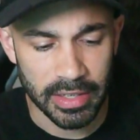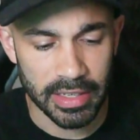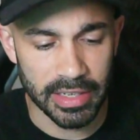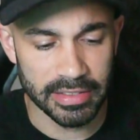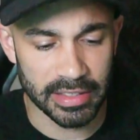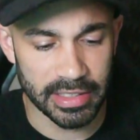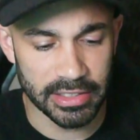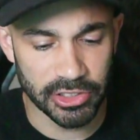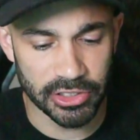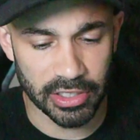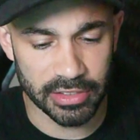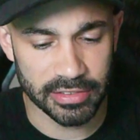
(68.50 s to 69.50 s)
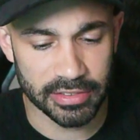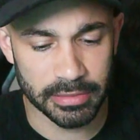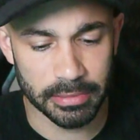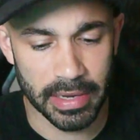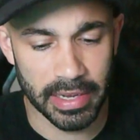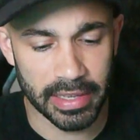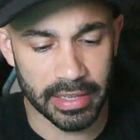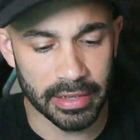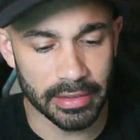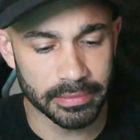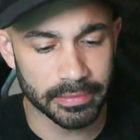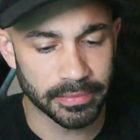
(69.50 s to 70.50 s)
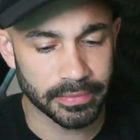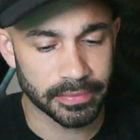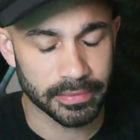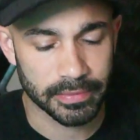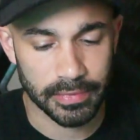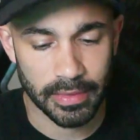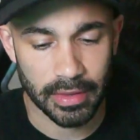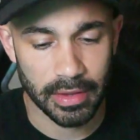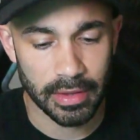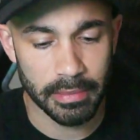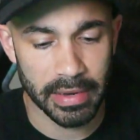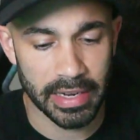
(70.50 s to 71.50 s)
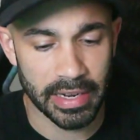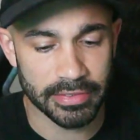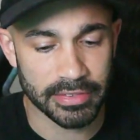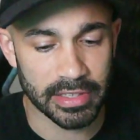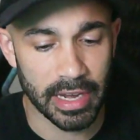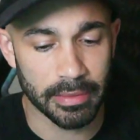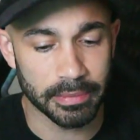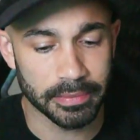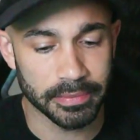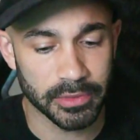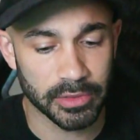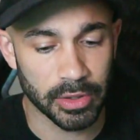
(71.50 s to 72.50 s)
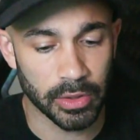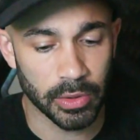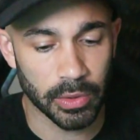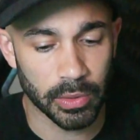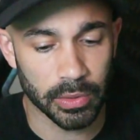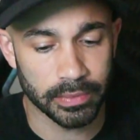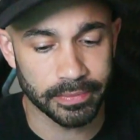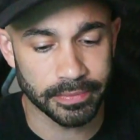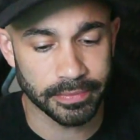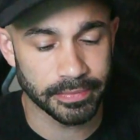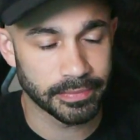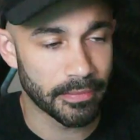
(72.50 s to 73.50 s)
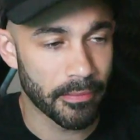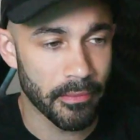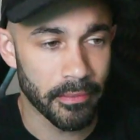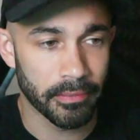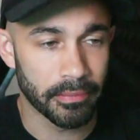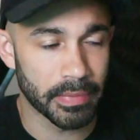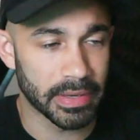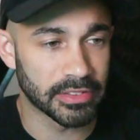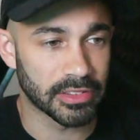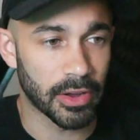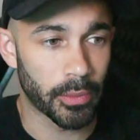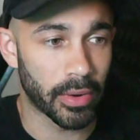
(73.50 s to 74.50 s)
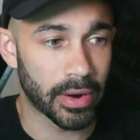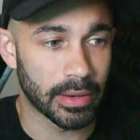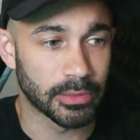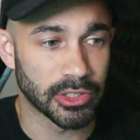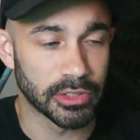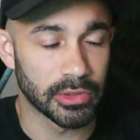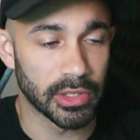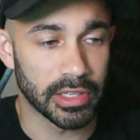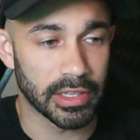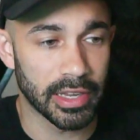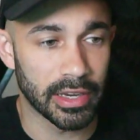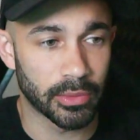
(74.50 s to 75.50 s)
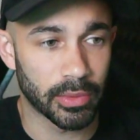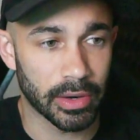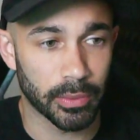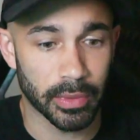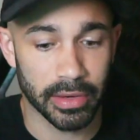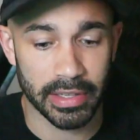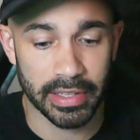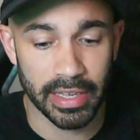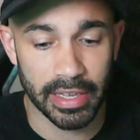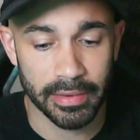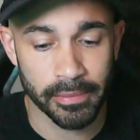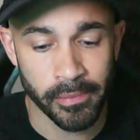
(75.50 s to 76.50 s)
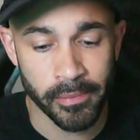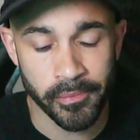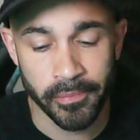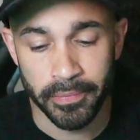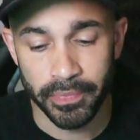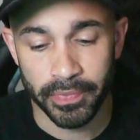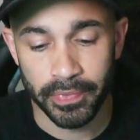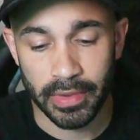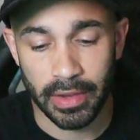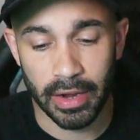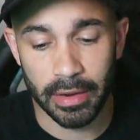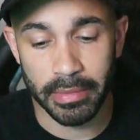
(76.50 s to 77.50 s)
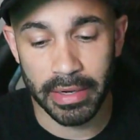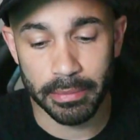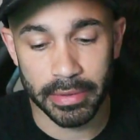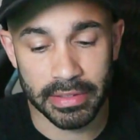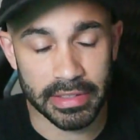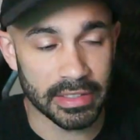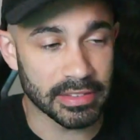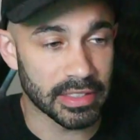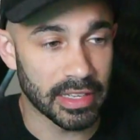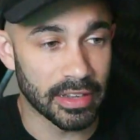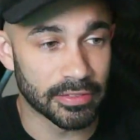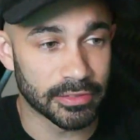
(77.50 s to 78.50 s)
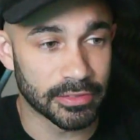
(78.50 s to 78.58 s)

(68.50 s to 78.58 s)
is I adjust my my f-stop. So based on what I'm shooting and what I want to get, I might bring that to f